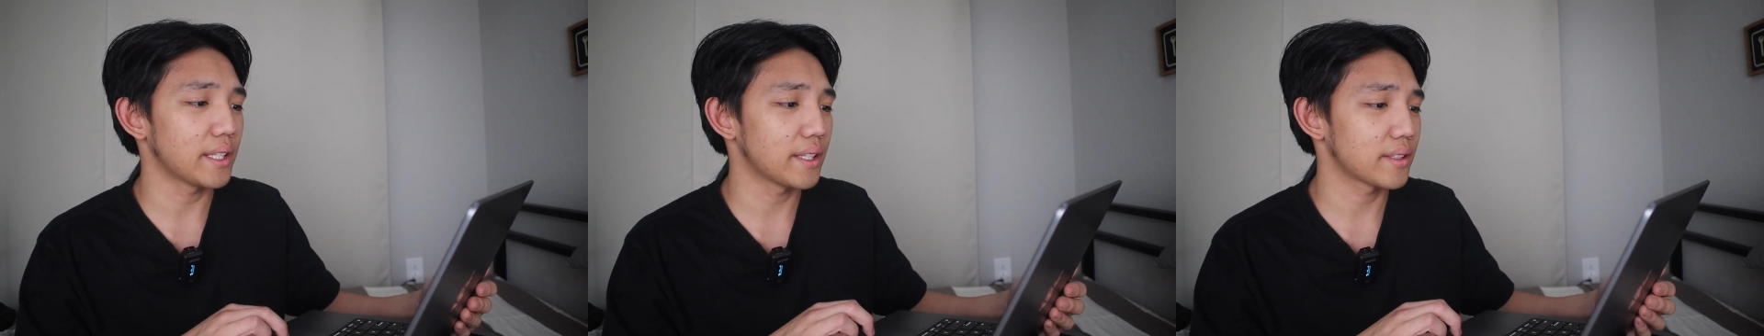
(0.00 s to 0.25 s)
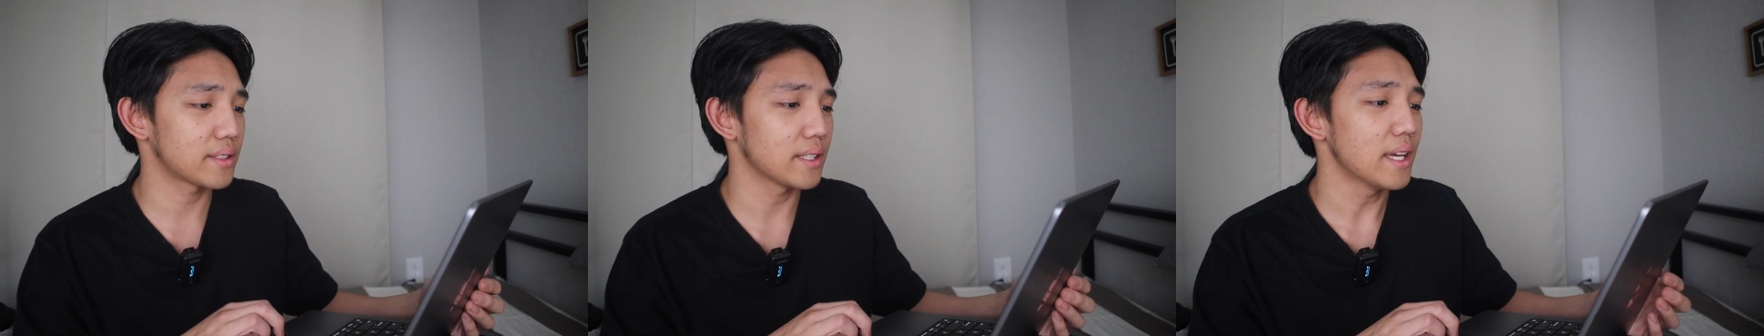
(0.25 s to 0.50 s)

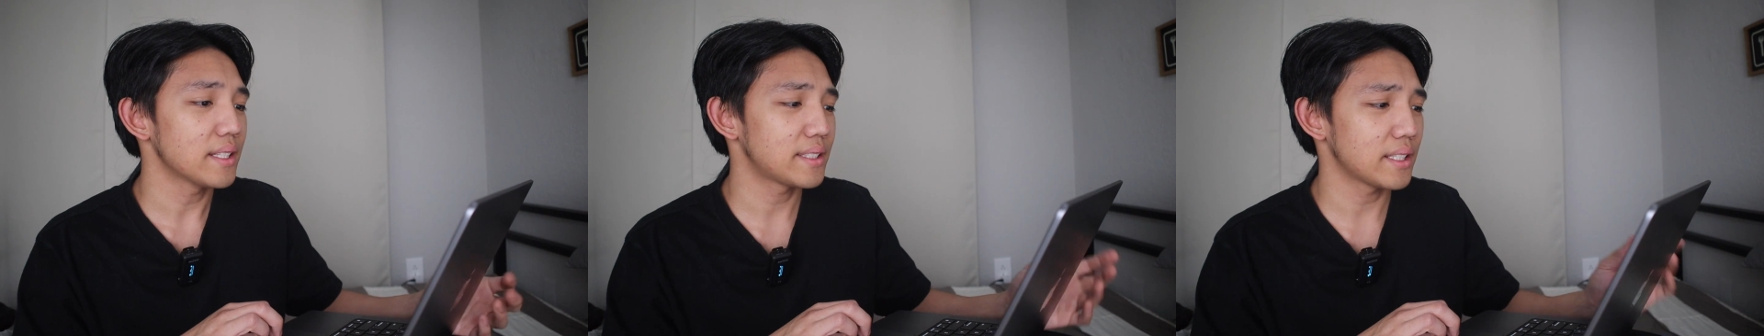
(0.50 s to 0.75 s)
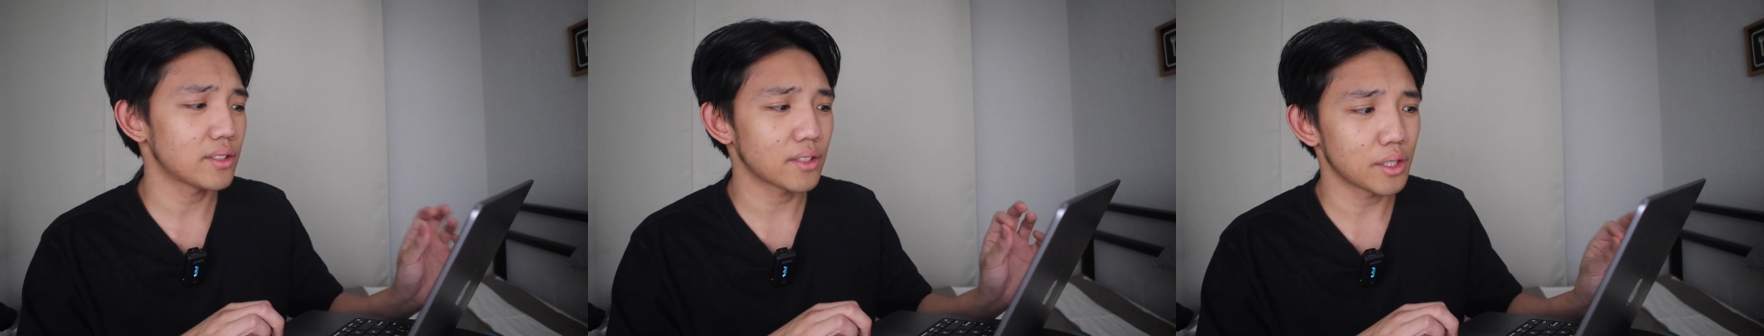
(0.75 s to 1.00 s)
and it's
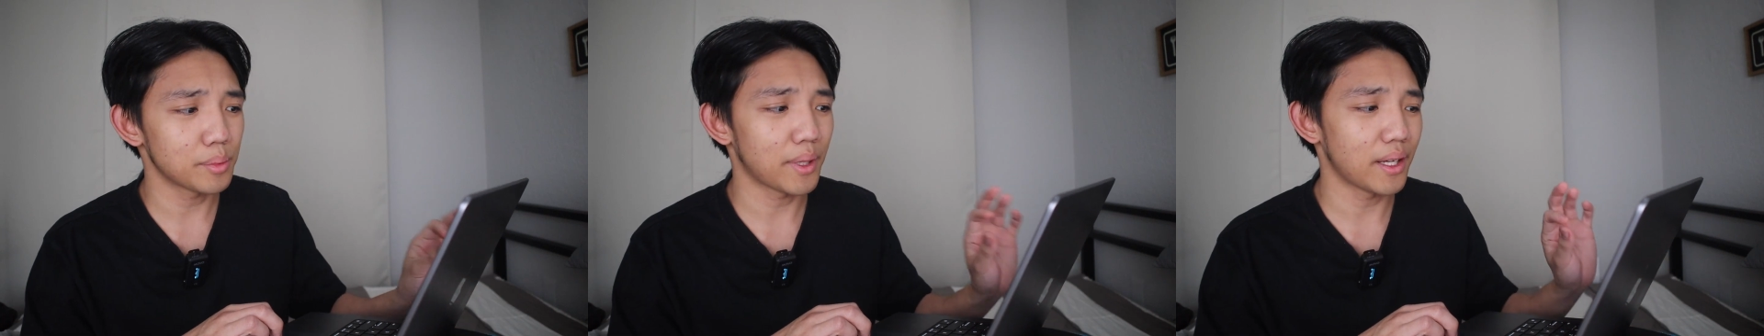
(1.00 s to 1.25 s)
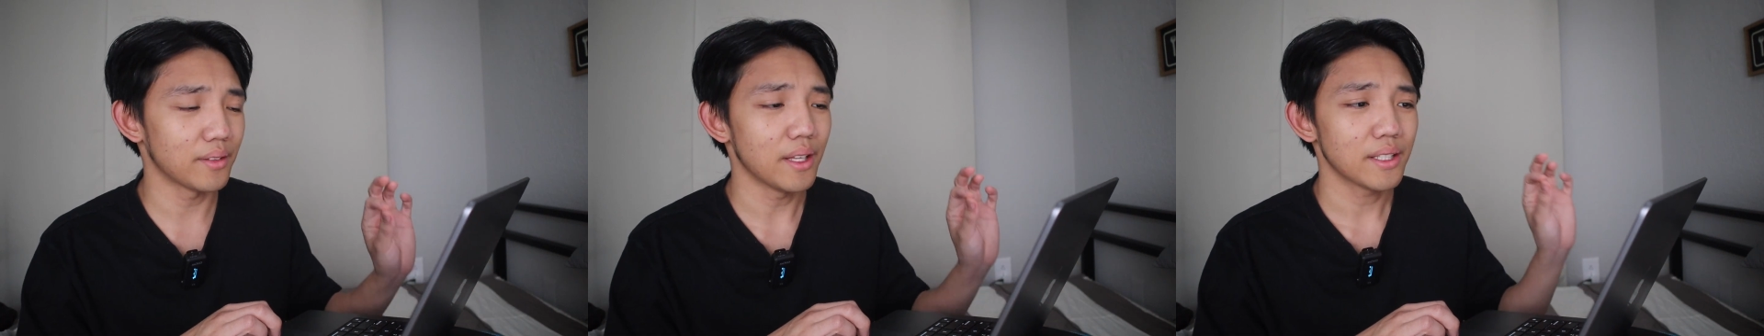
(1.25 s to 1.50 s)
set to come
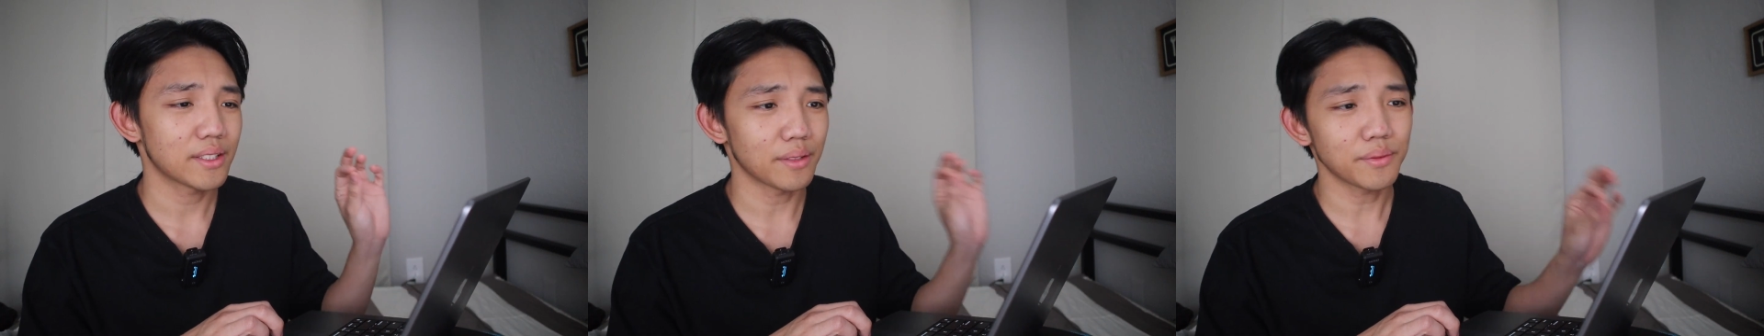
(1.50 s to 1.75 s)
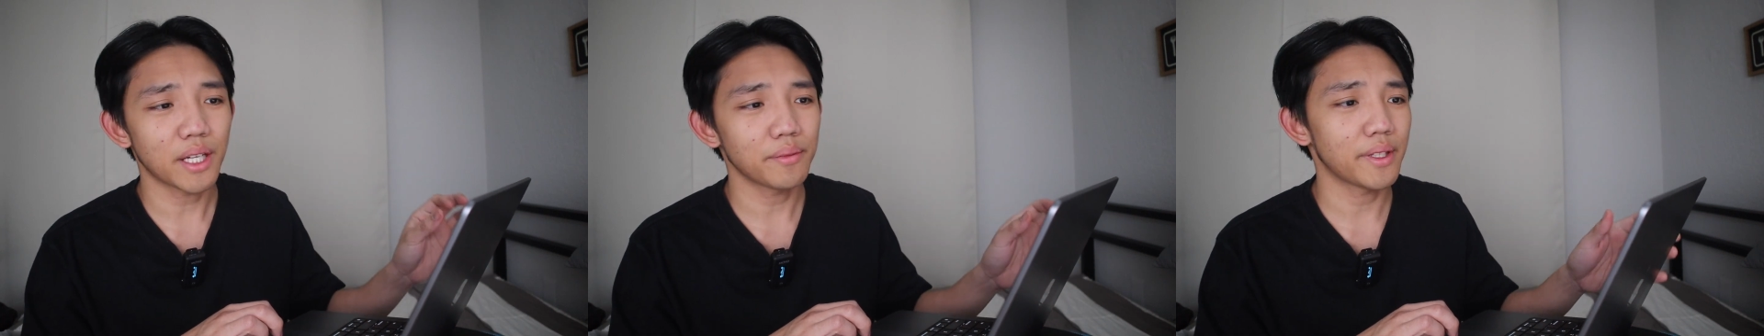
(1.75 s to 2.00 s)
out
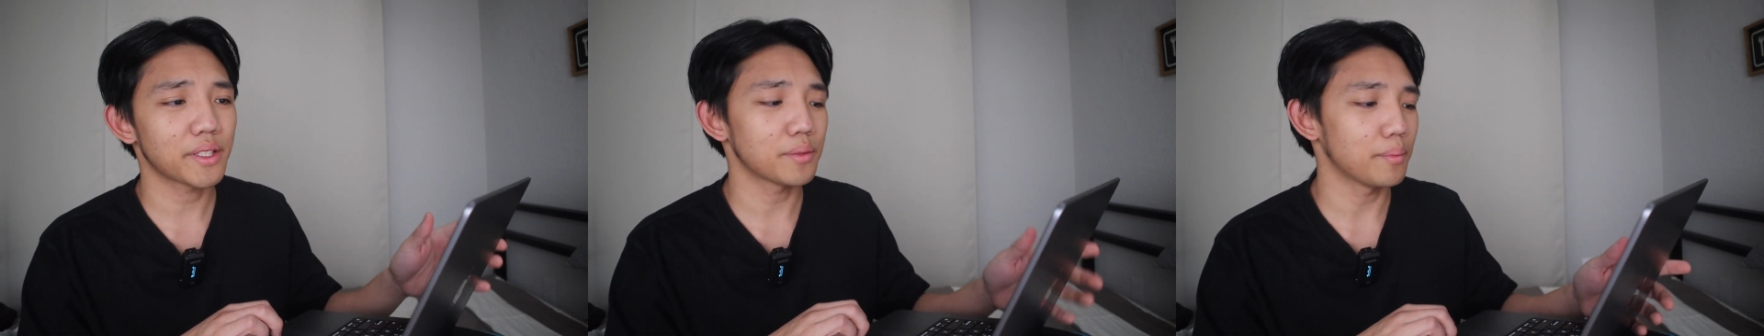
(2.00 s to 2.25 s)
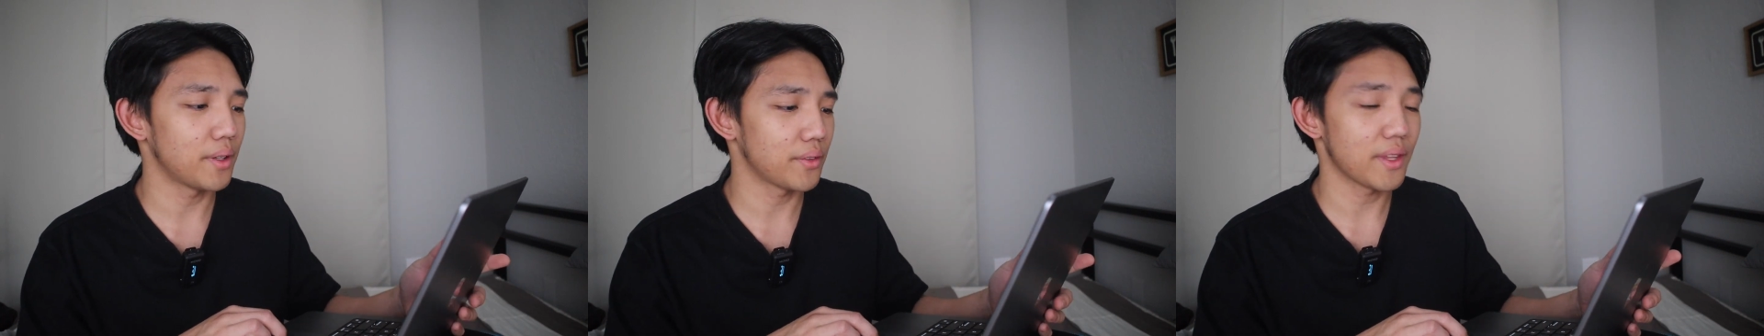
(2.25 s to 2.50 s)
sometime next
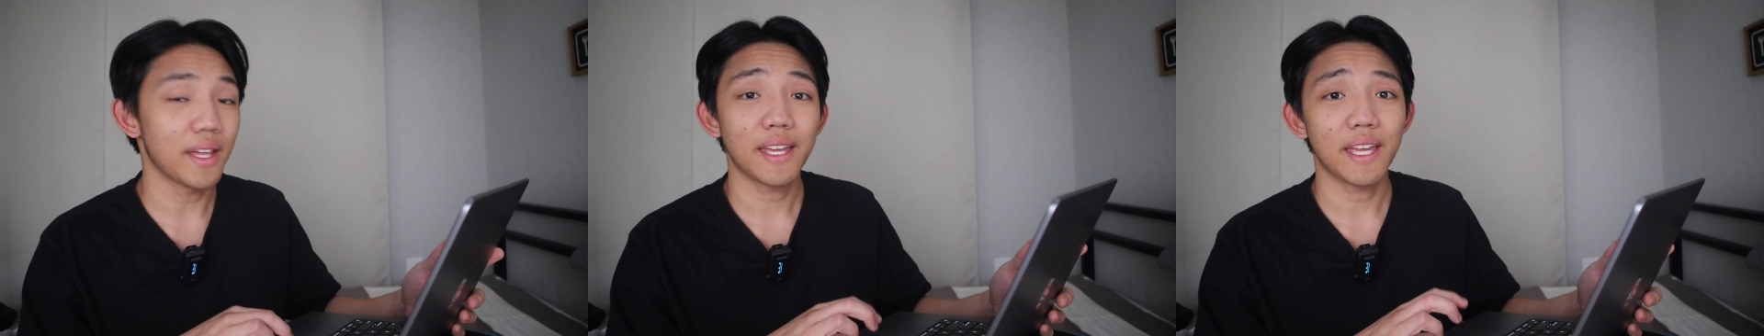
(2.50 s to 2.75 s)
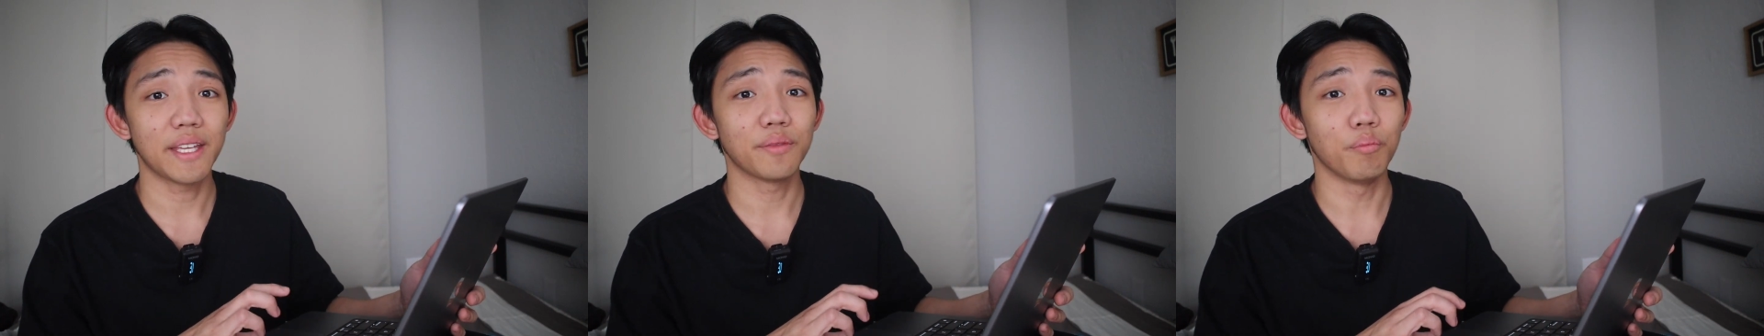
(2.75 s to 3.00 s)
month
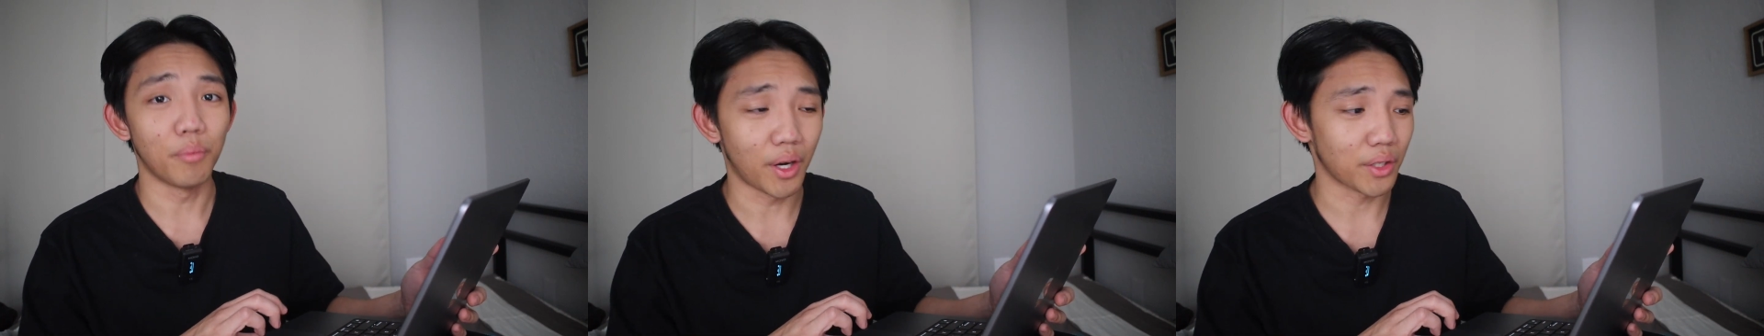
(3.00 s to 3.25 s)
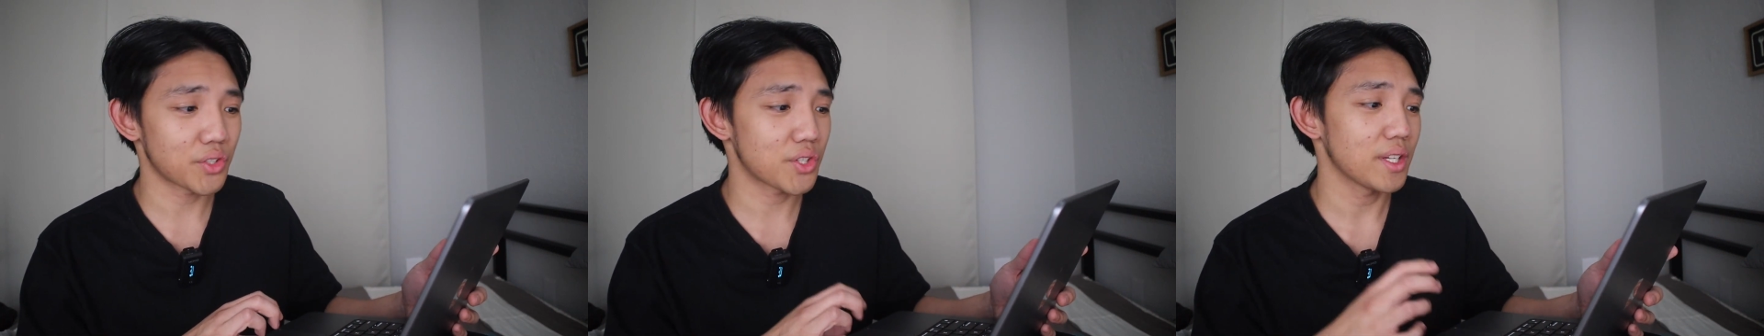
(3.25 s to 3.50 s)
in
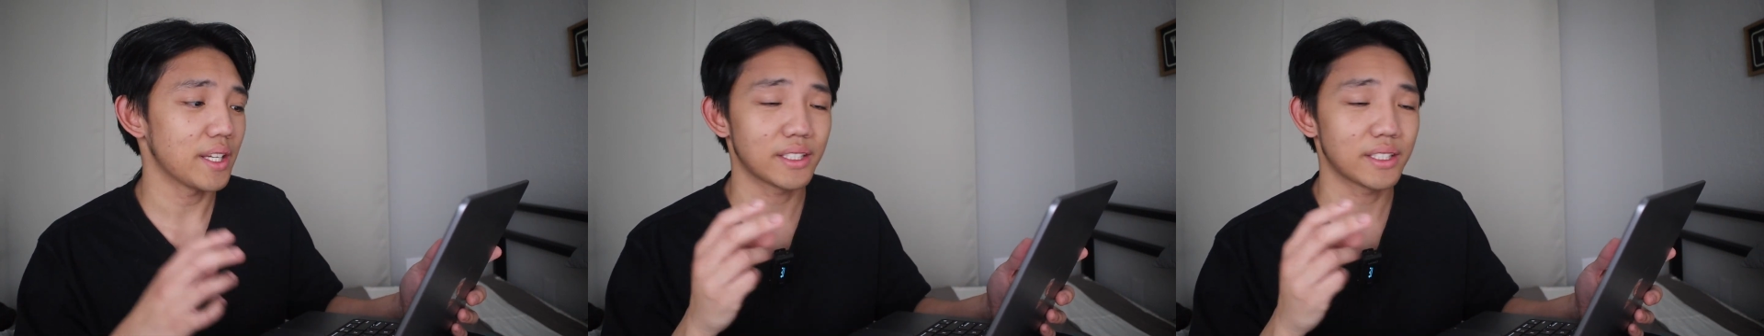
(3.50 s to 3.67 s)
March.